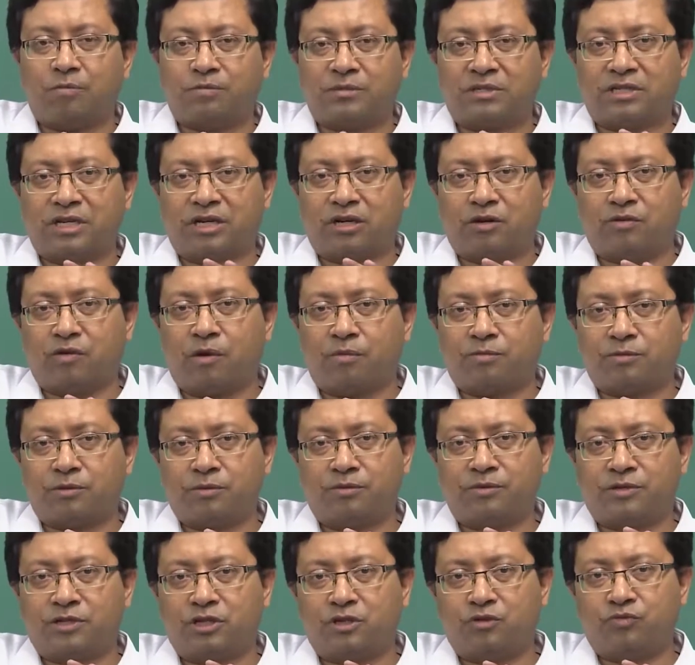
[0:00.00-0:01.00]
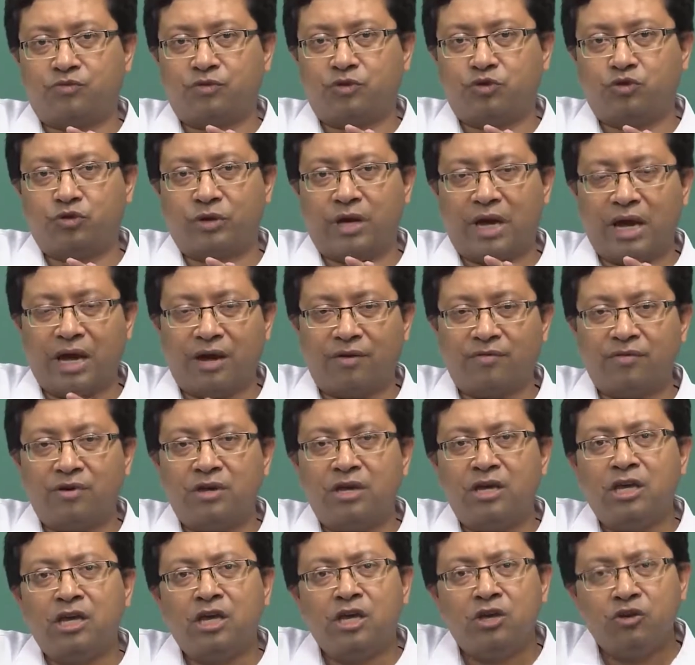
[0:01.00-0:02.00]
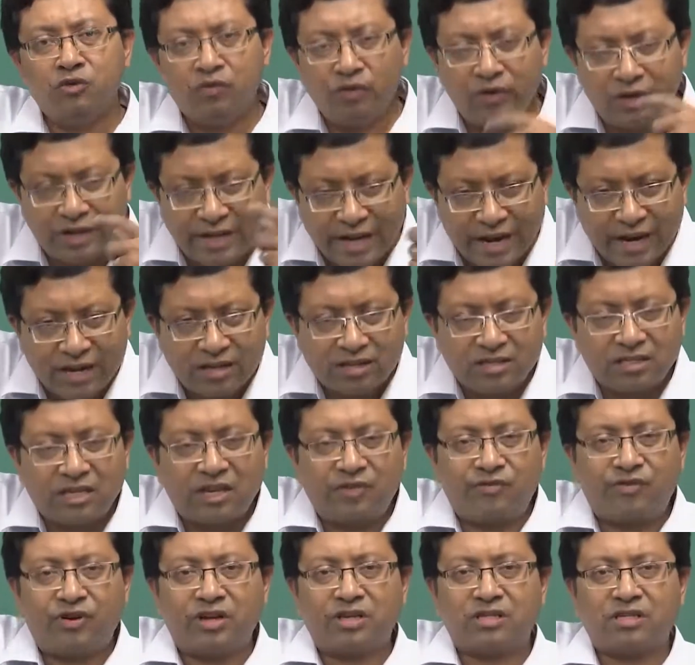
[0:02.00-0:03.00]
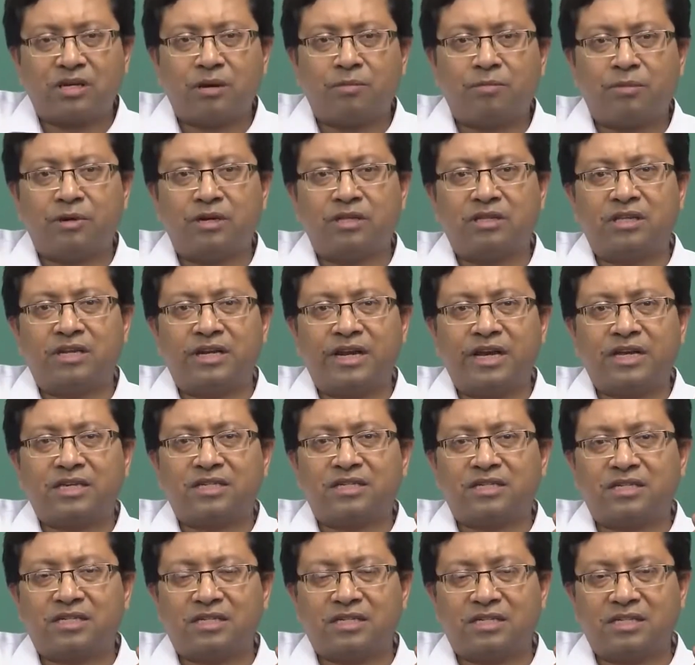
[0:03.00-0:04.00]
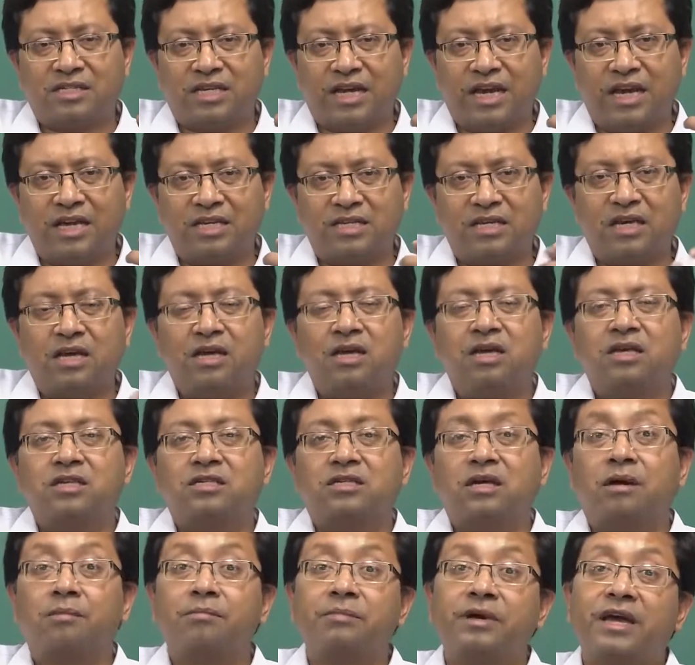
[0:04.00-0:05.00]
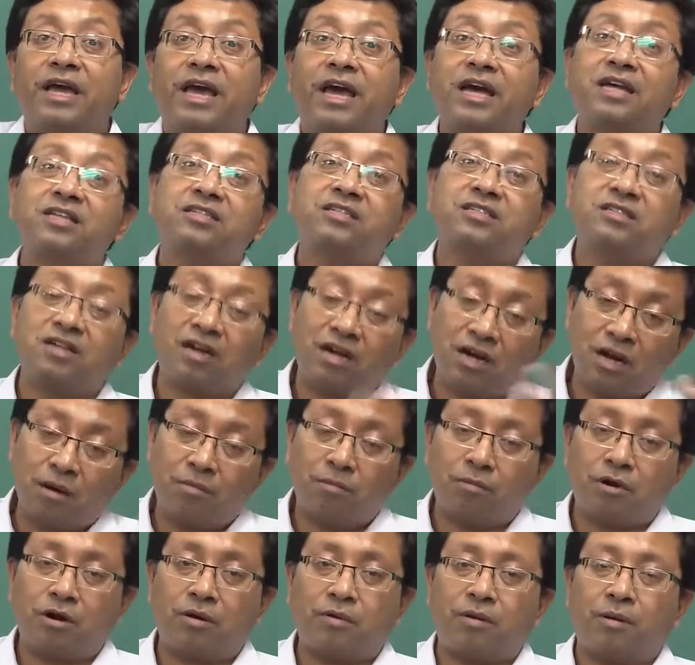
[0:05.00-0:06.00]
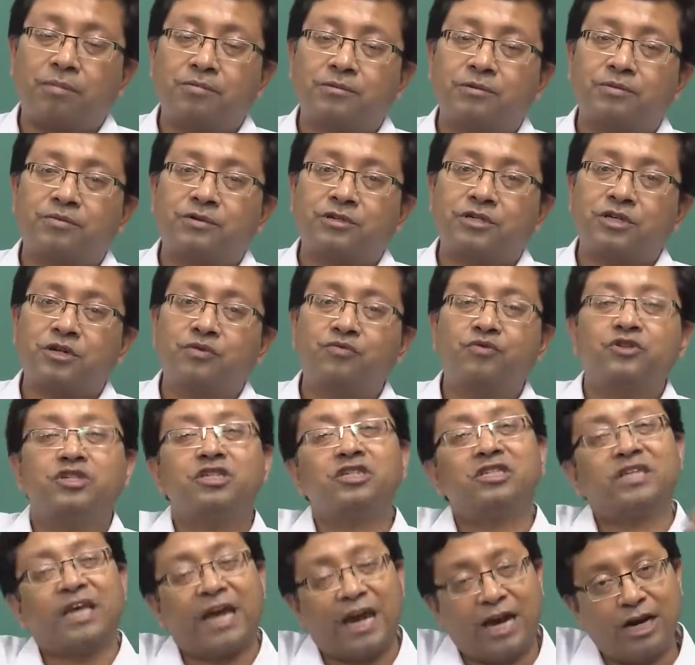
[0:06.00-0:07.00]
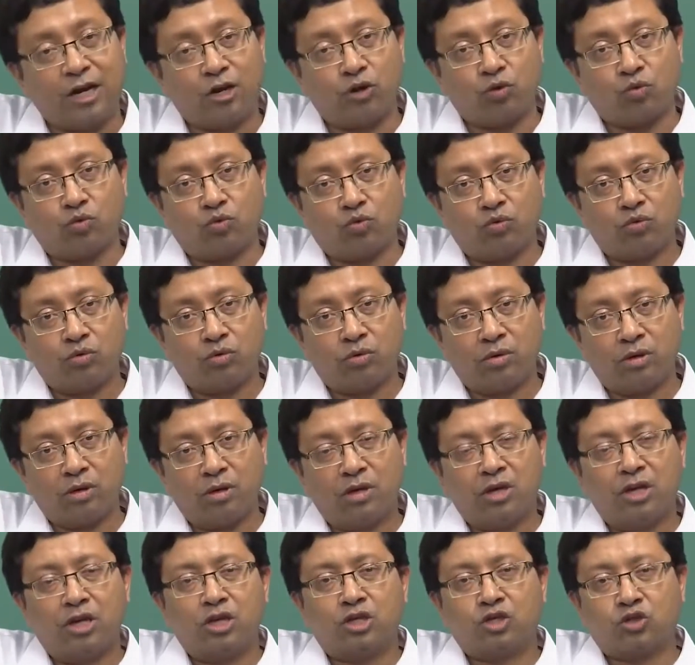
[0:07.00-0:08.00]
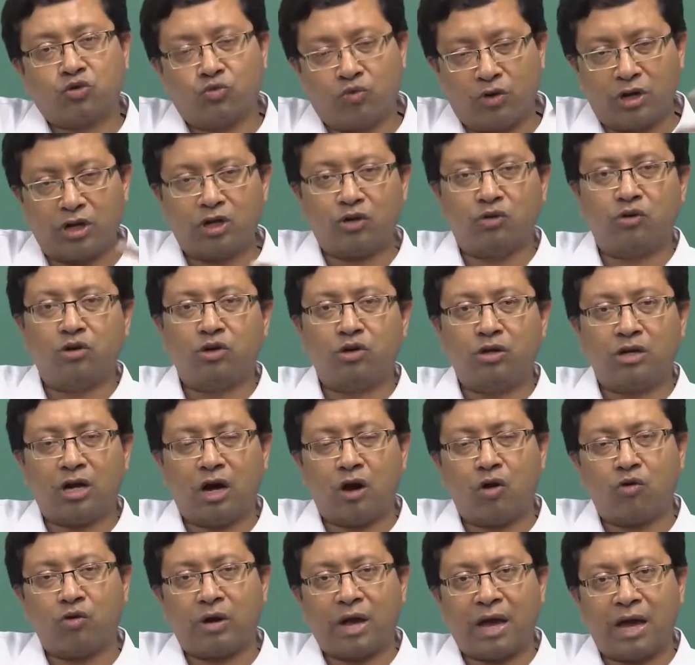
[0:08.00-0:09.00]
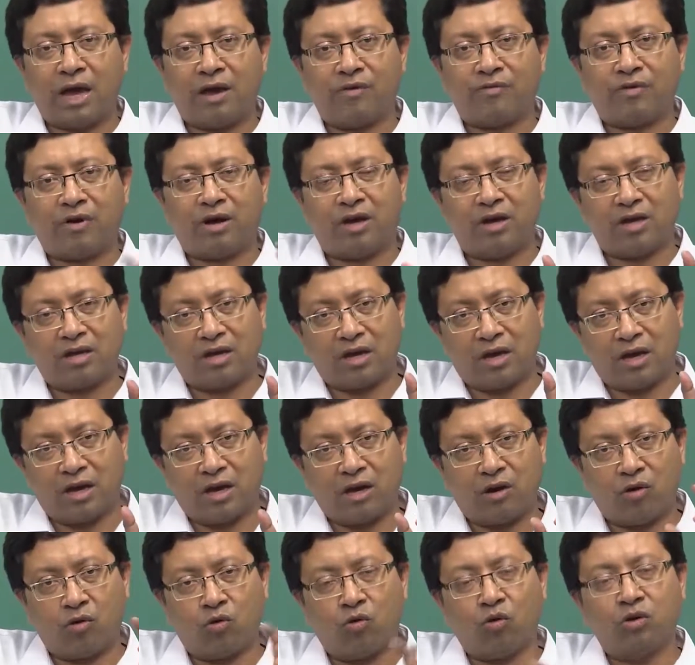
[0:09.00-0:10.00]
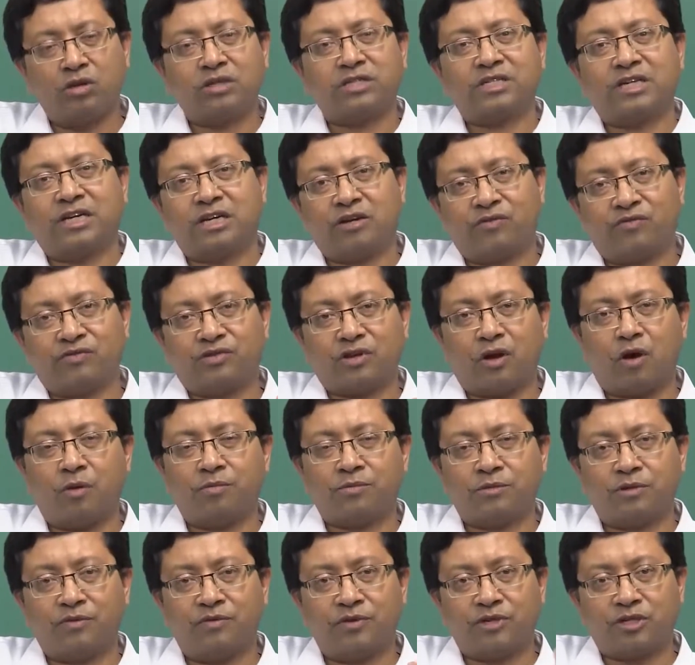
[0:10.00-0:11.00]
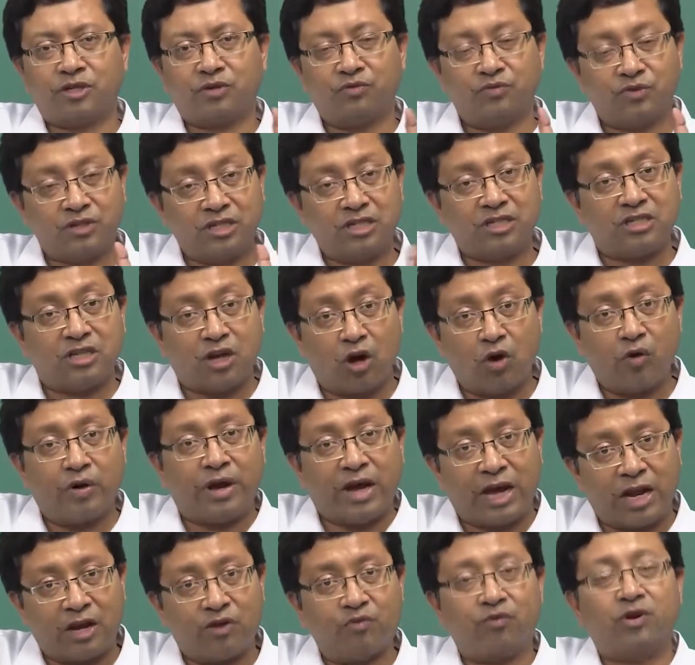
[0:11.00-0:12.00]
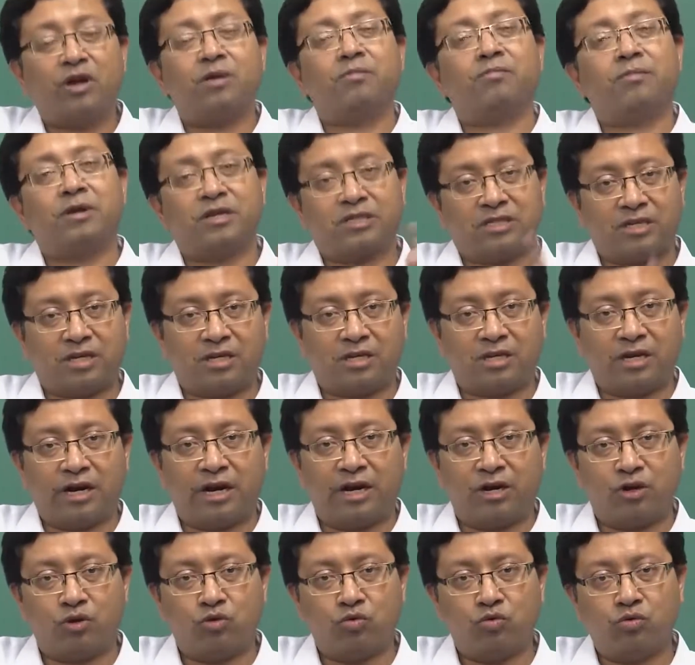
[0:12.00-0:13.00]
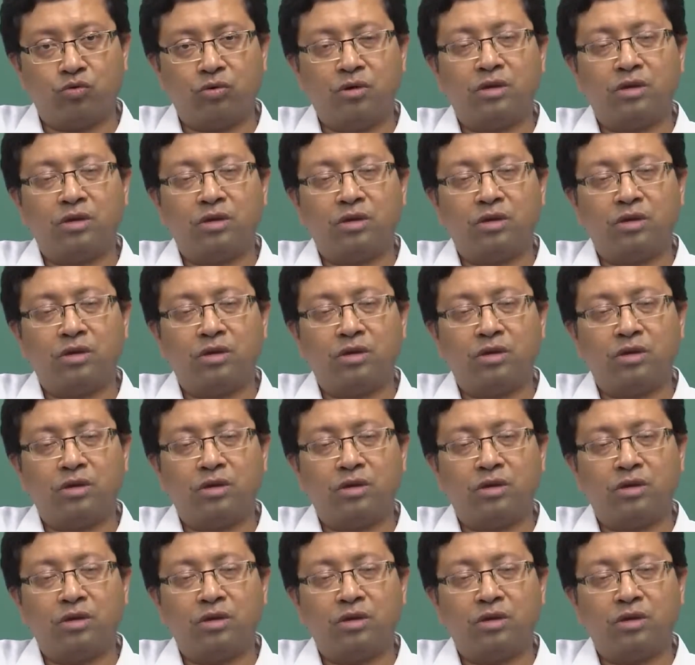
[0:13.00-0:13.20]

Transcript: set of observations which you have, you will take, say for example, in the next stage some extra number of observation which is n2. So, what you will now have a whole set of observation which is now n1 plus n2.